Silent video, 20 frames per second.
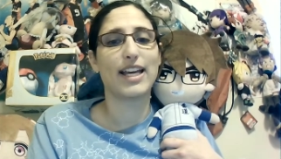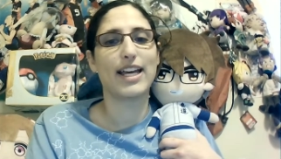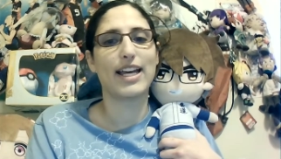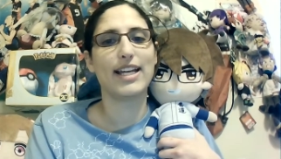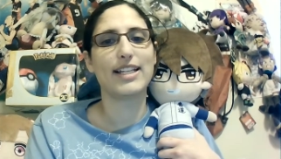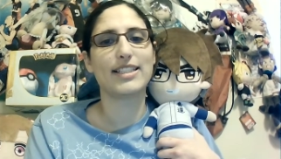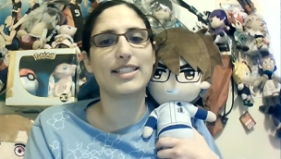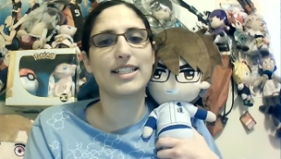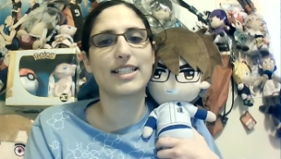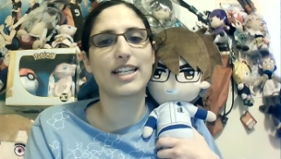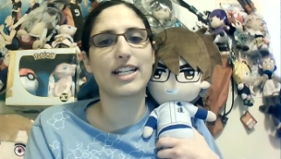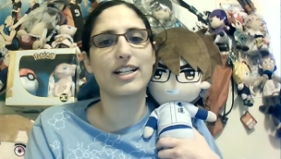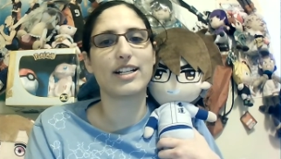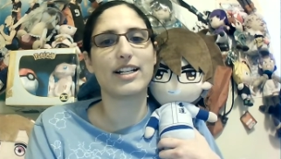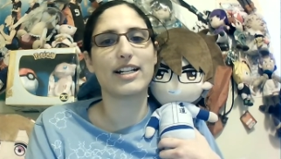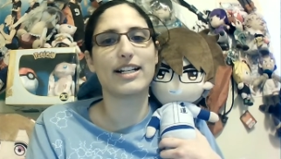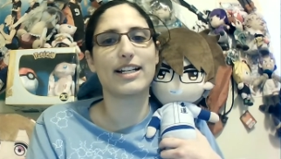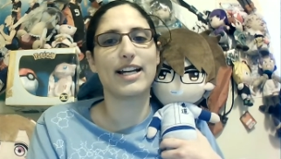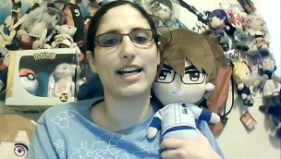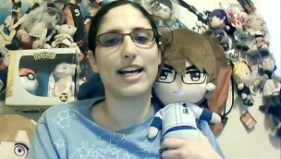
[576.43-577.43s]
Ace
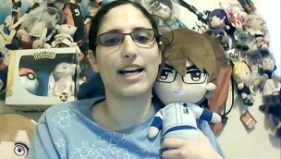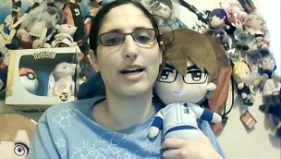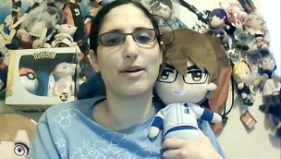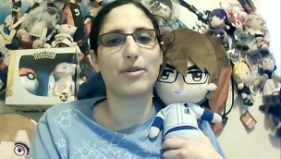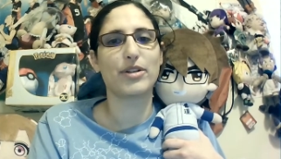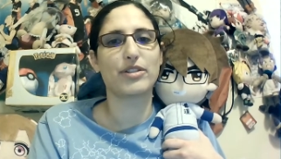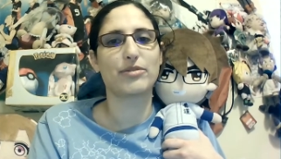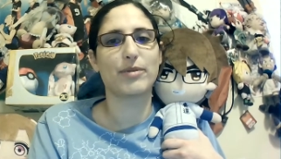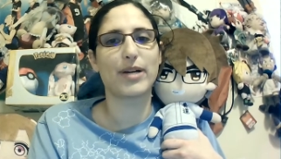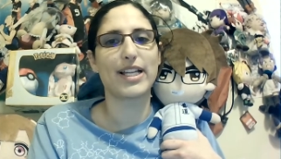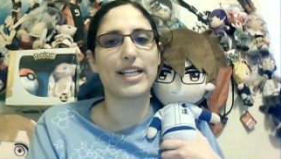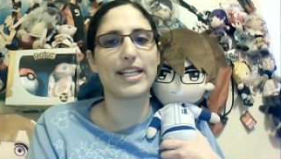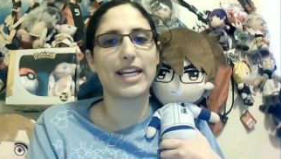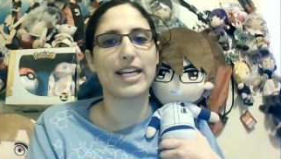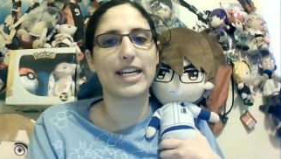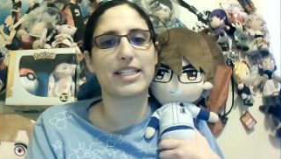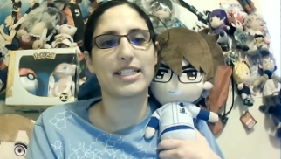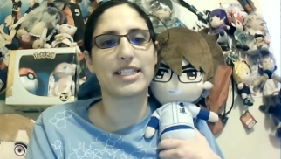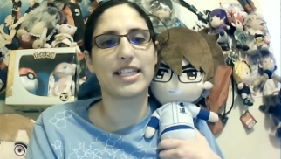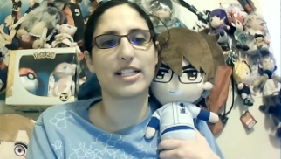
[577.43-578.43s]
Nagira uh, was
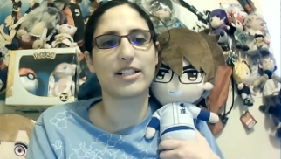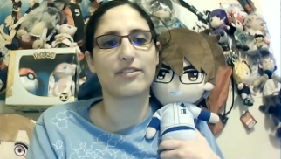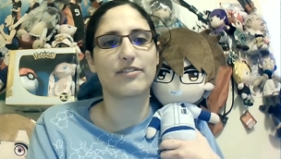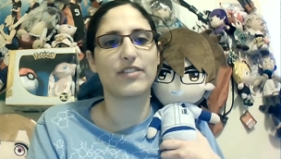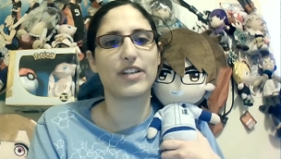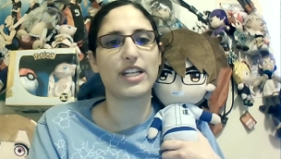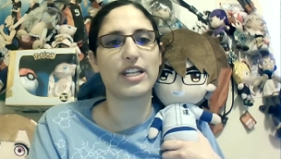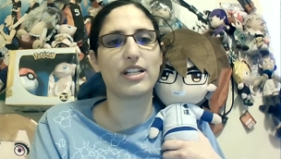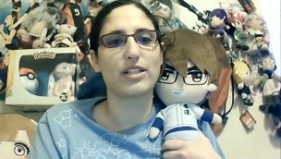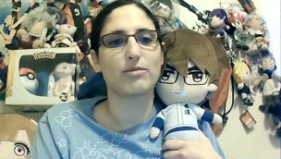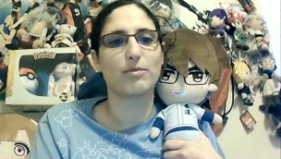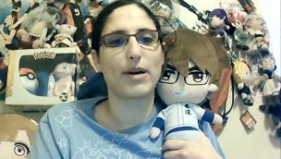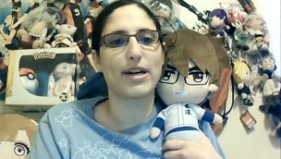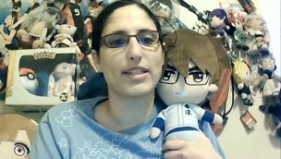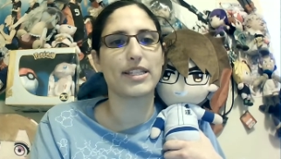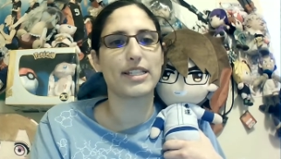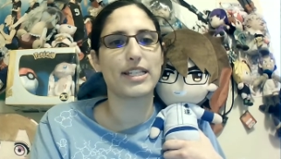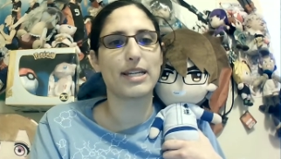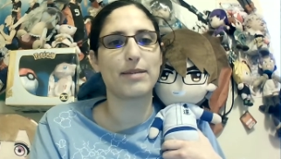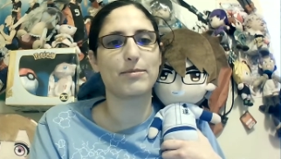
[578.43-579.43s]
relegated to center field while
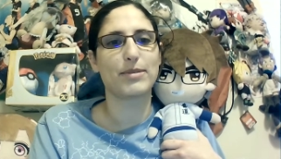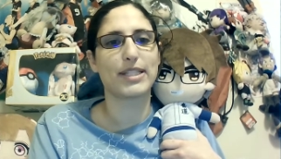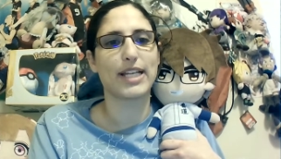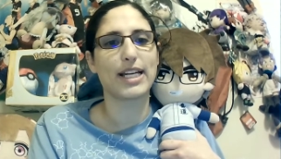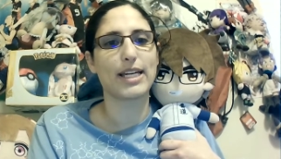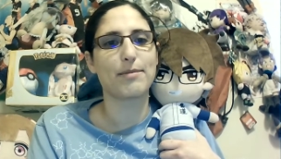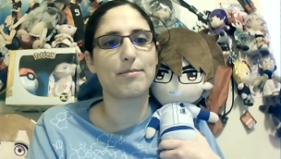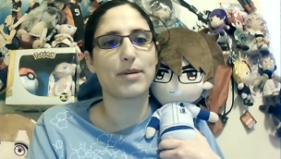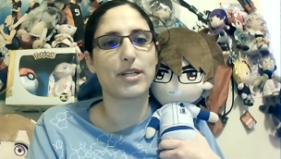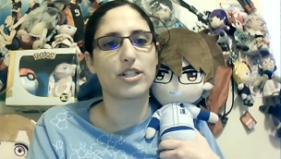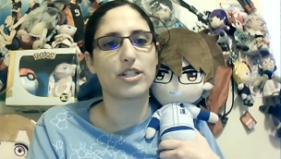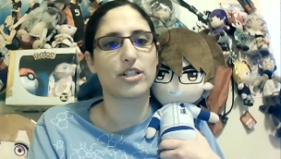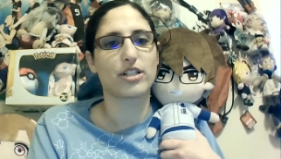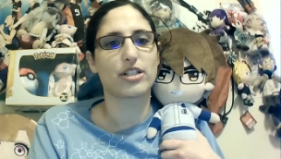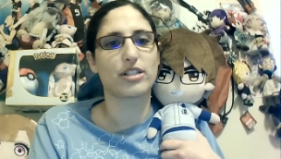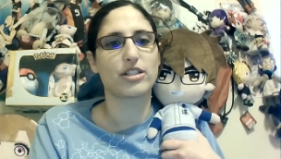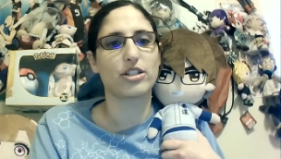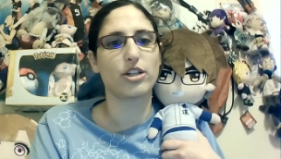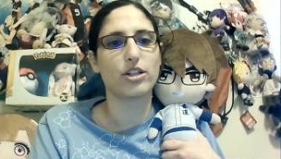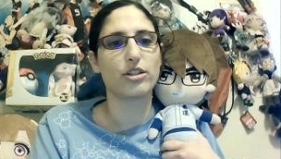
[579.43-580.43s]
the team's second
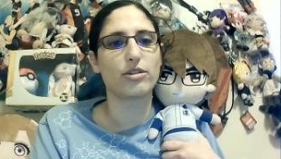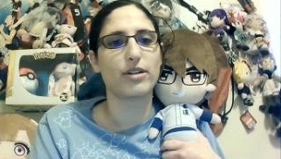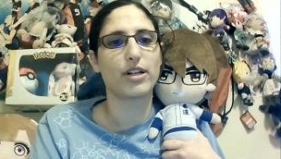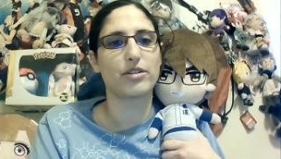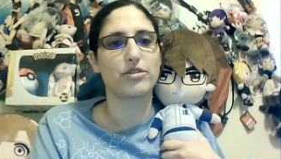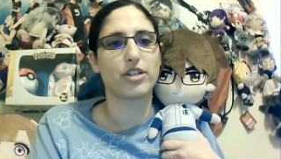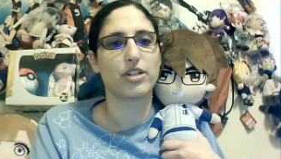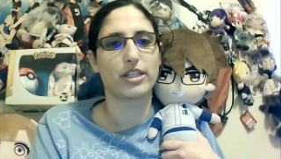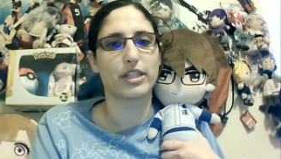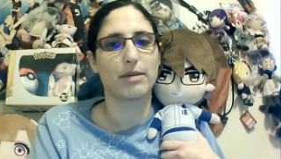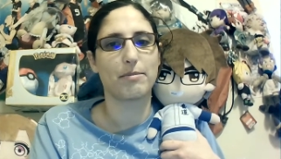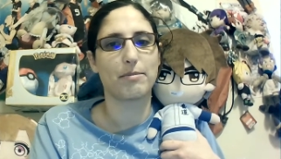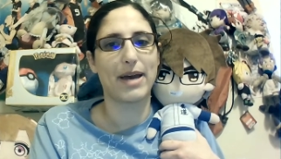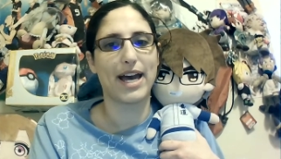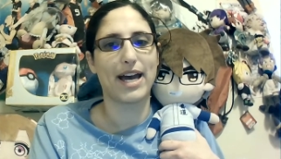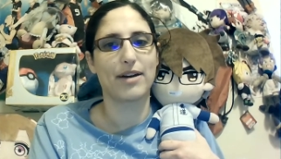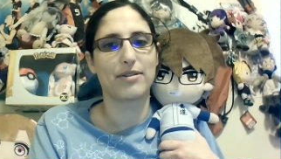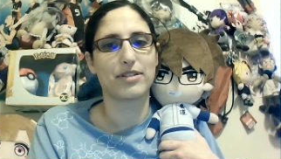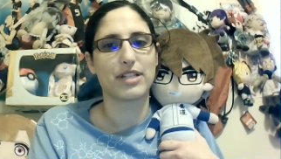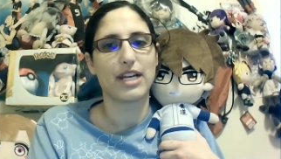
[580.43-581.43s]
pitcher, Tokoro, took the
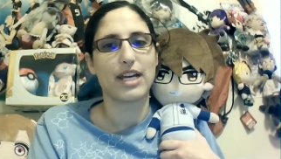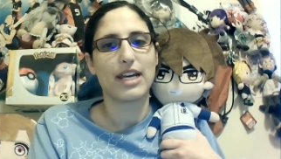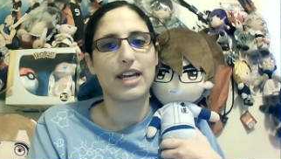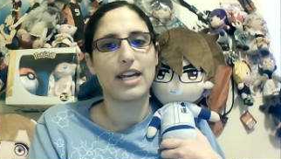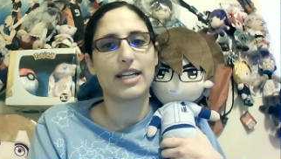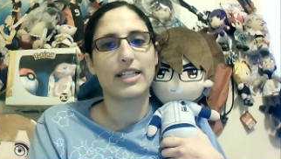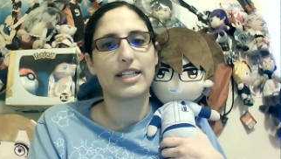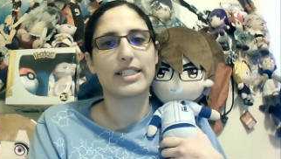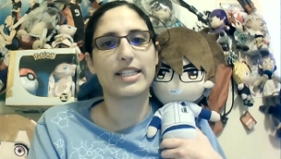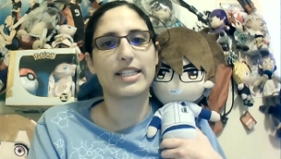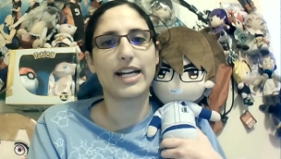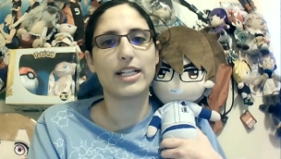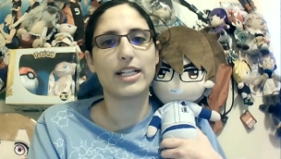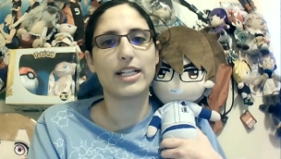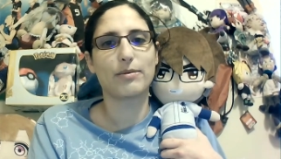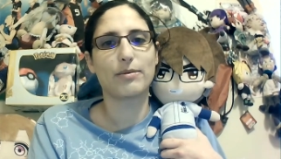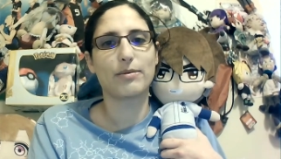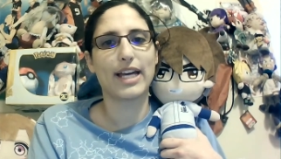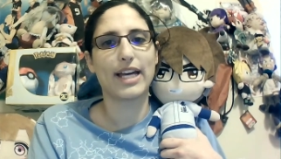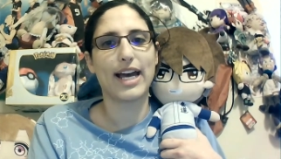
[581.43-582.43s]
mound. Saito
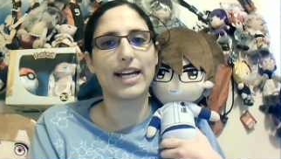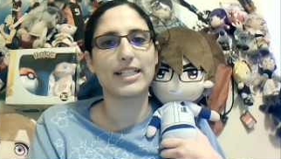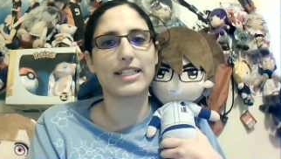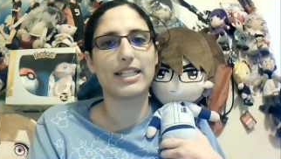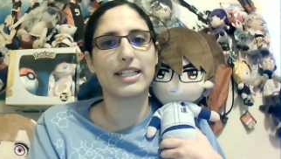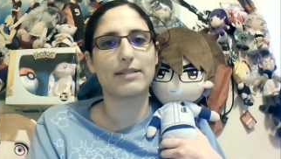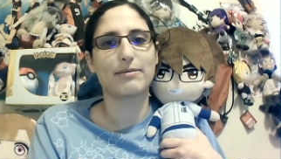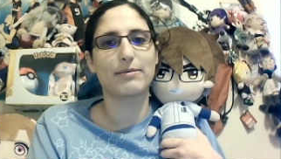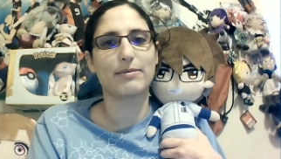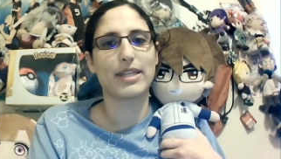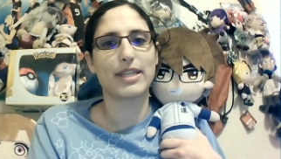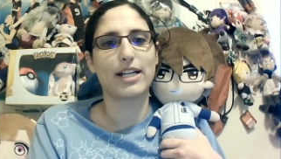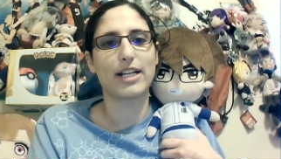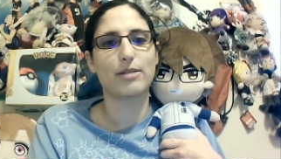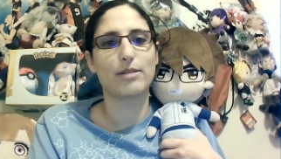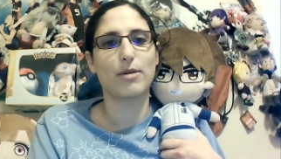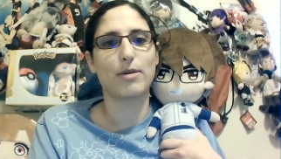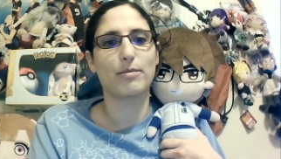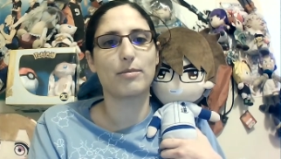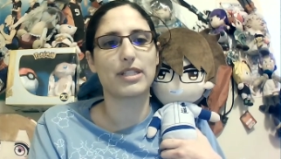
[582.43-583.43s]
reacted without a
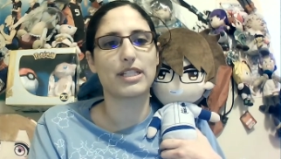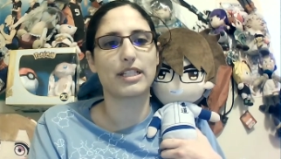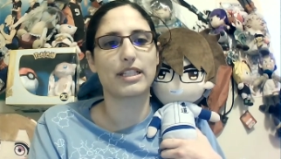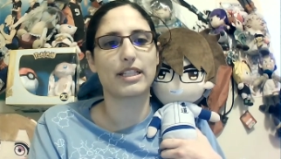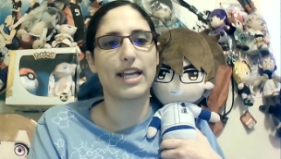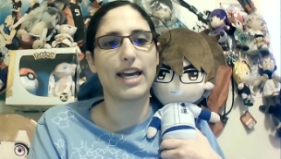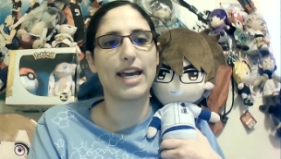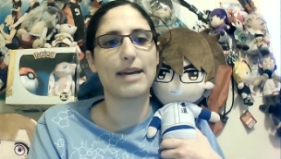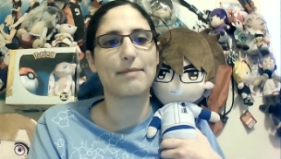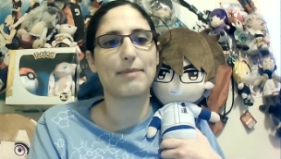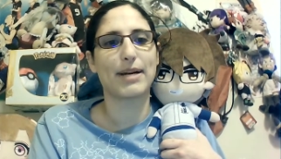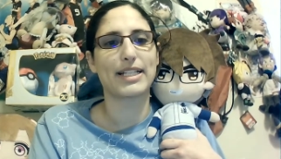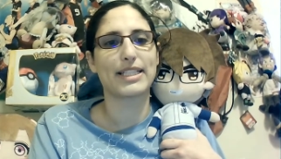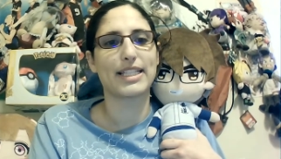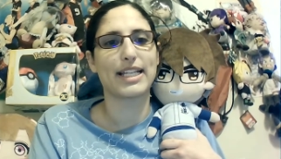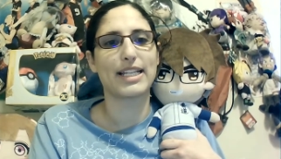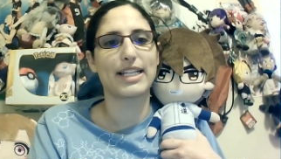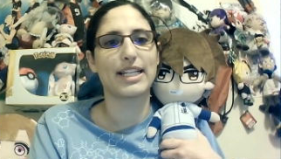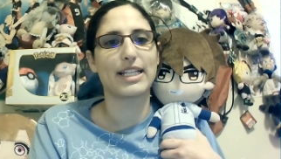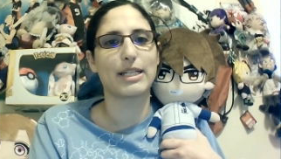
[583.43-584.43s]
moment's delay by
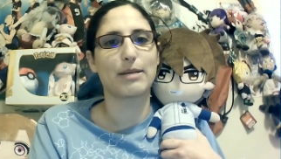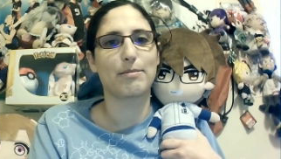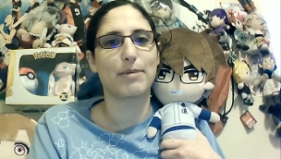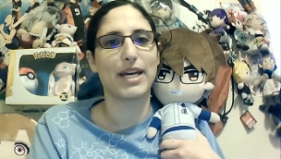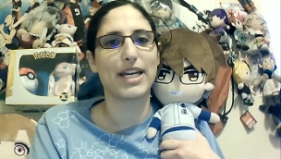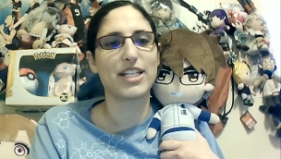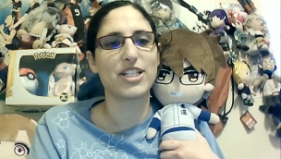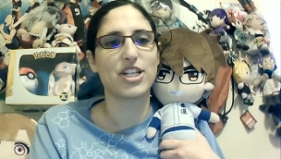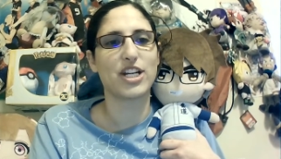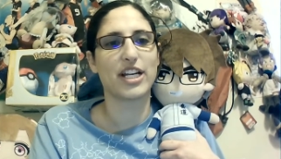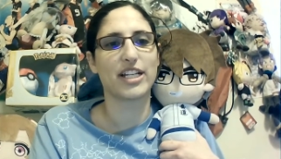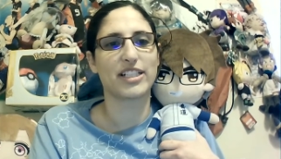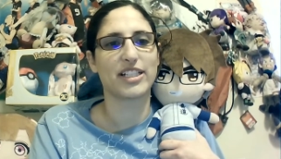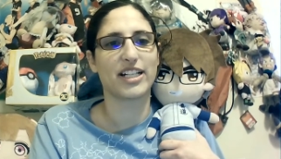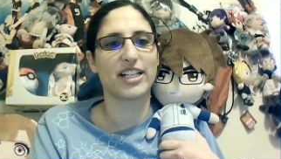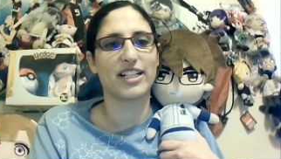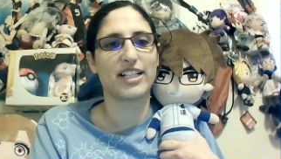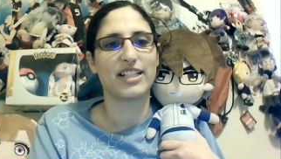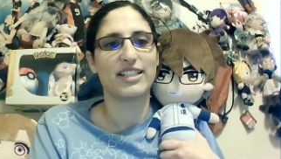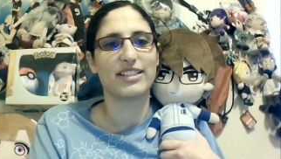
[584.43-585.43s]
sending in a pinch hitter.